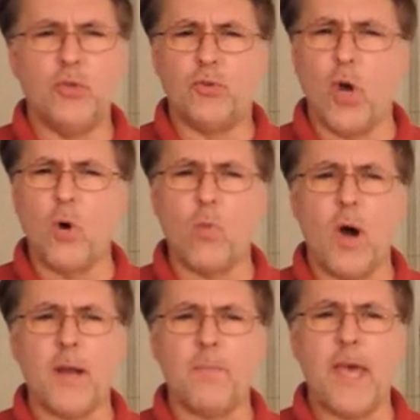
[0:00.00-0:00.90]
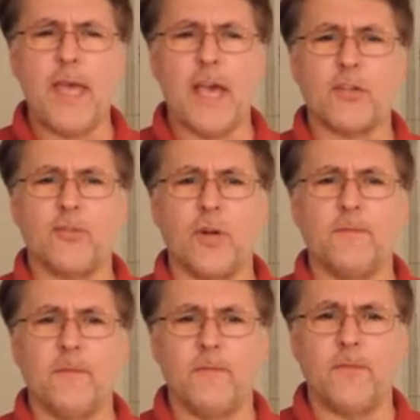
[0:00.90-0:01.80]
You don't want to pay extra
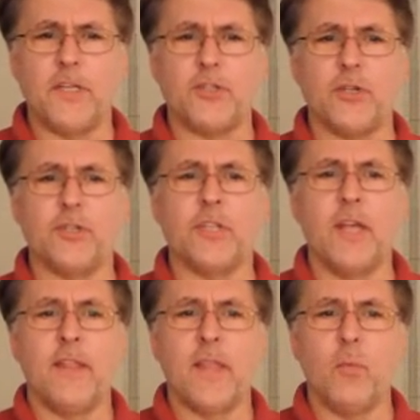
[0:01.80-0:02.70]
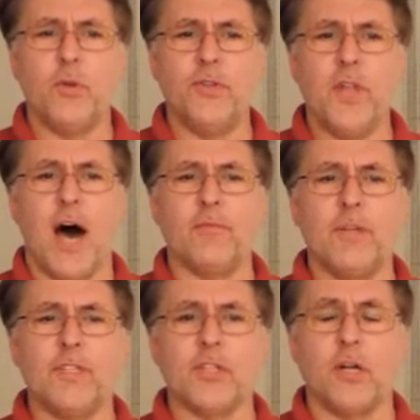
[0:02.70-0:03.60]
for features that will not
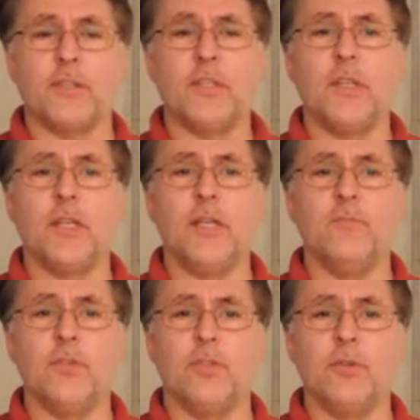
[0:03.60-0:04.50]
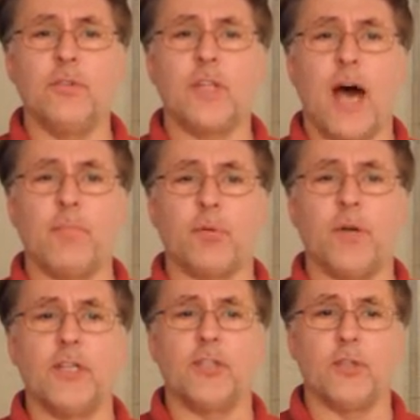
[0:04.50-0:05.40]
result in reduced
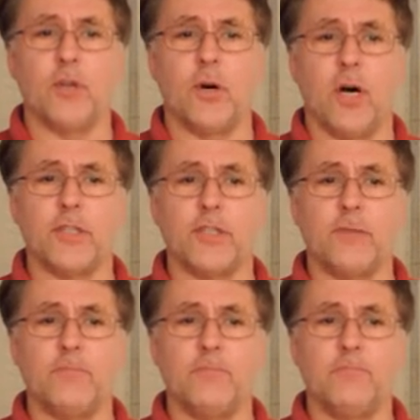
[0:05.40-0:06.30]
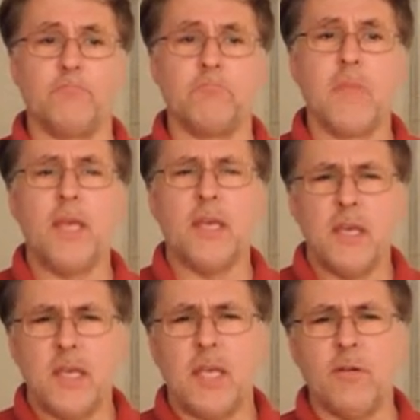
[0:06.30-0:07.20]
operational cost.
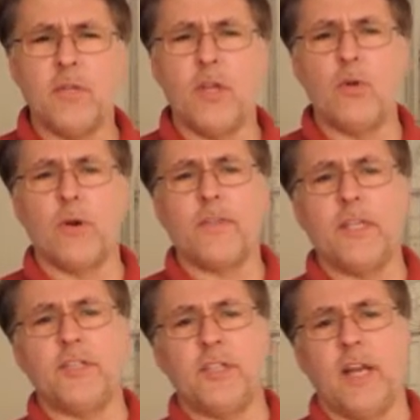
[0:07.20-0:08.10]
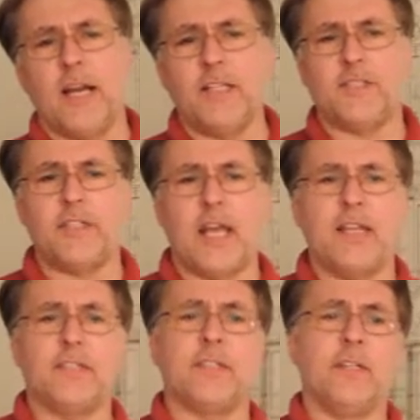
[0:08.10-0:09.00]
Here in the Northeast United
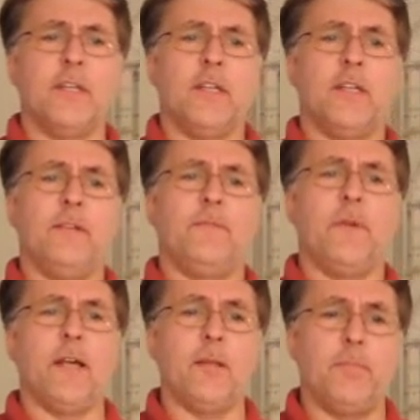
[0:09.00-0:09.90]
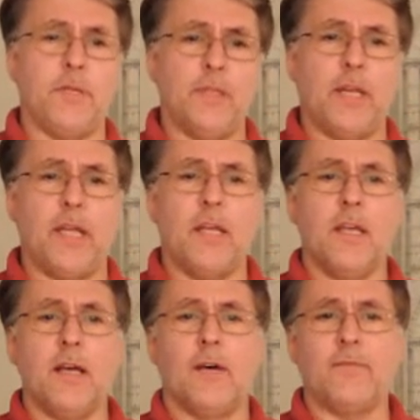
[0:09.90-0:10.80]
States, the availability
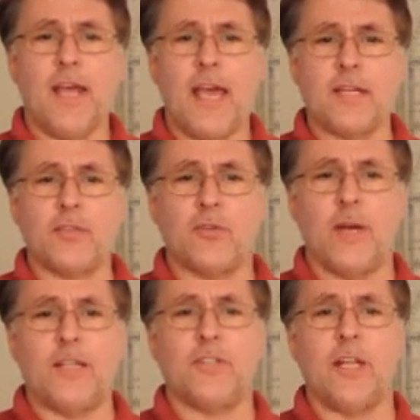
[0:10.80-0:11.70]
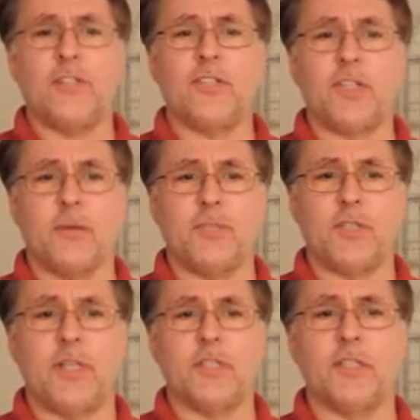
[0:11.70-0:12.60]
of tax credits and
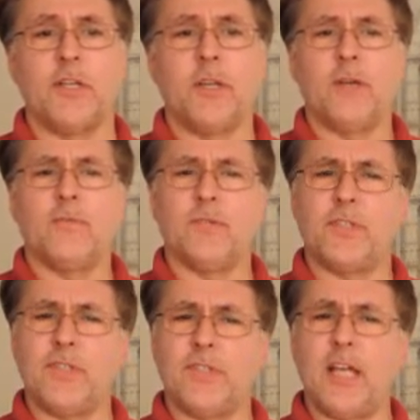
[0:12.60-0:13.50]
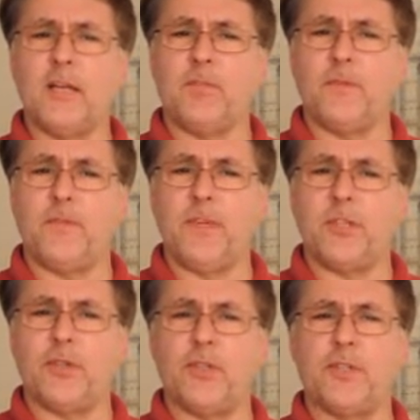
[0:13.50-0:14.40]
subsidies for sustainable
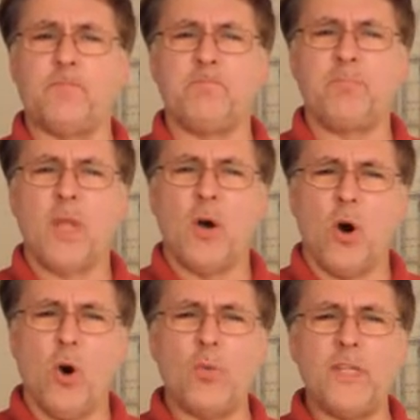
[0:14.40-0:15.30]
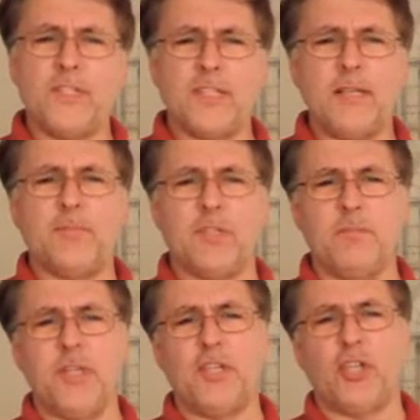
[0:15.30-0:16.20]
features always seems to
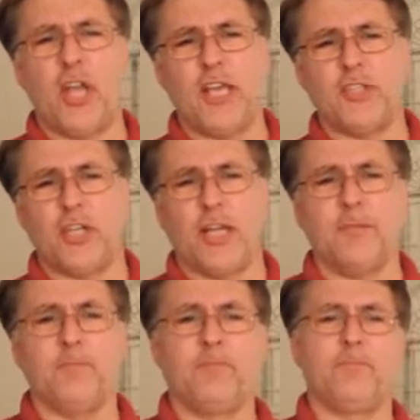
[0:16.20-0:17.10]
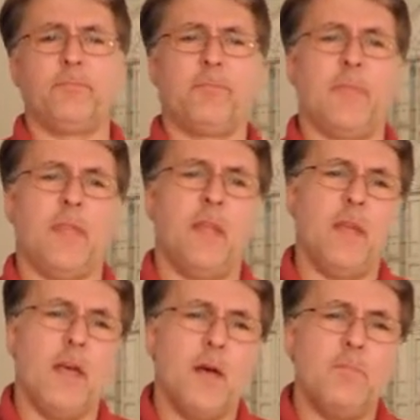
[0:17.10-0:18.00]
be changing.
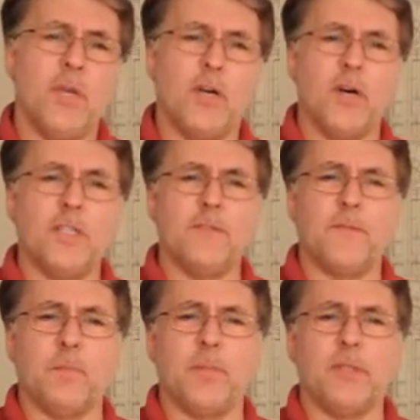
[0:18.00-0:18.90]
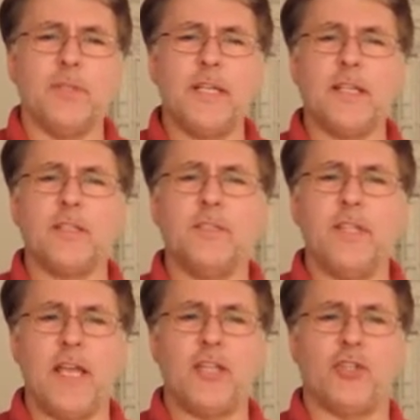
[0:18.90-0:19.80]
Because of the political
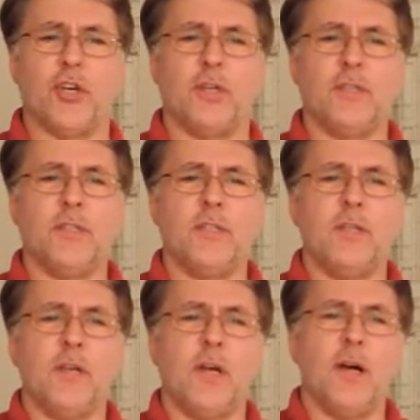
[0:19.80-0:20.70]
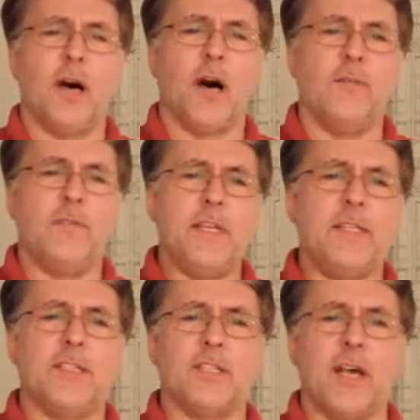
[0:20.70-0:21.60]
nature of
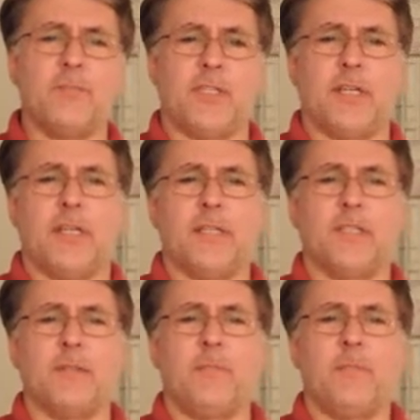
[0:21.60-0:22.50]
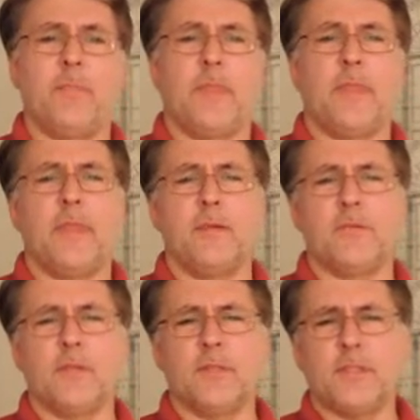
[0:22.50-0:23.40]
these subsidies,
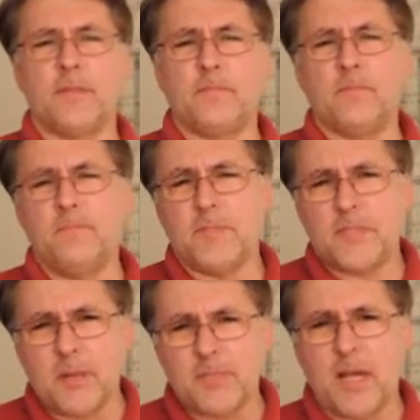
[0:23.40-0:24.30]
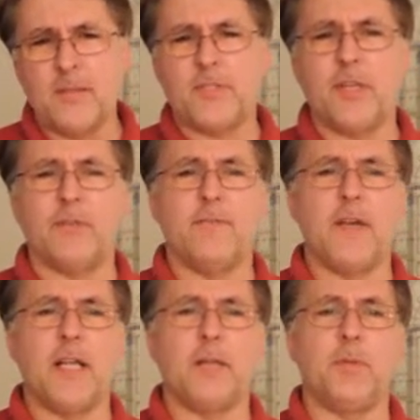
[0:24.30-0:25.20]
sometimes they're
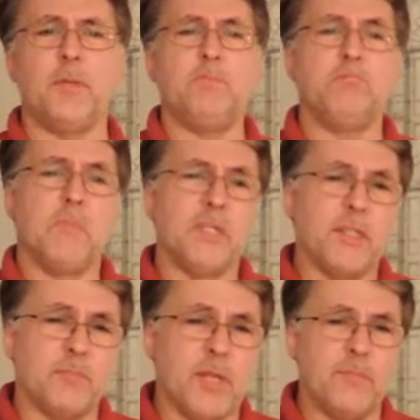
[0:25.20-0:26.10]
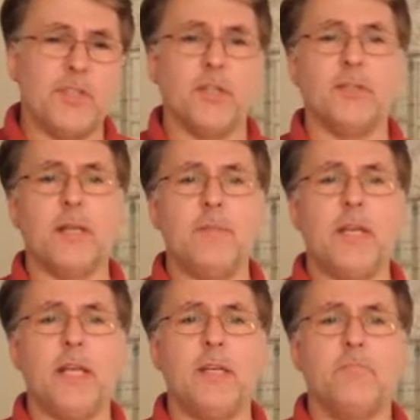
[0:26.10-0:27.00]
available, sometimes they're
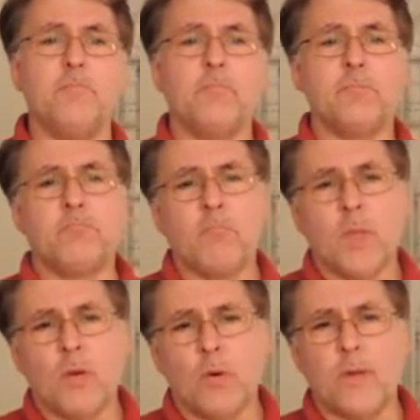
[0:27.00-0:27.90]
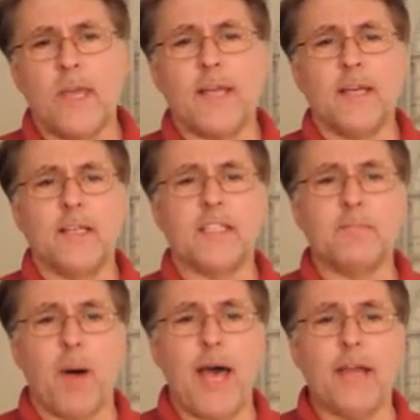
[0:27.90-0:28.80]
limited, or they can
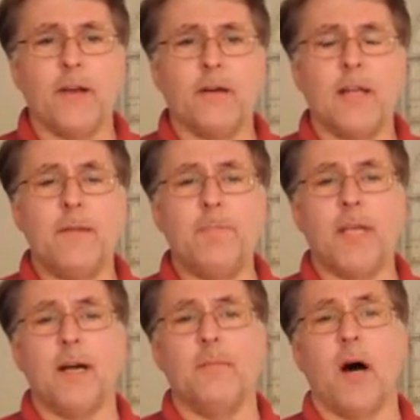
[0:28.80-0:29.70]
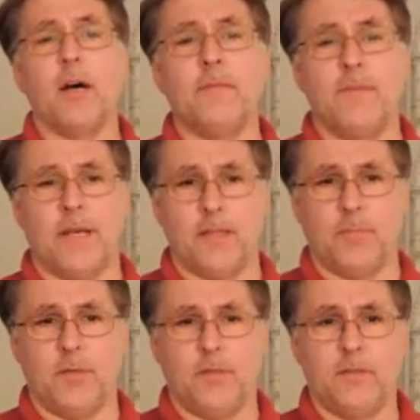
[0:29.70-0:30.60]
expire and become
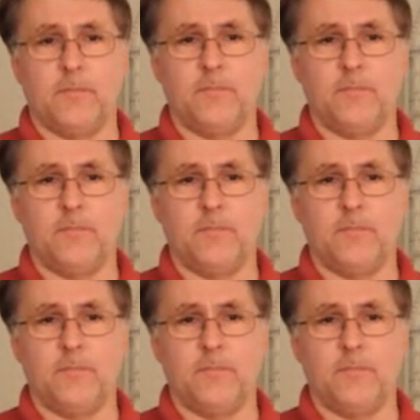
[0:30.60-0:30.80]
unavailable.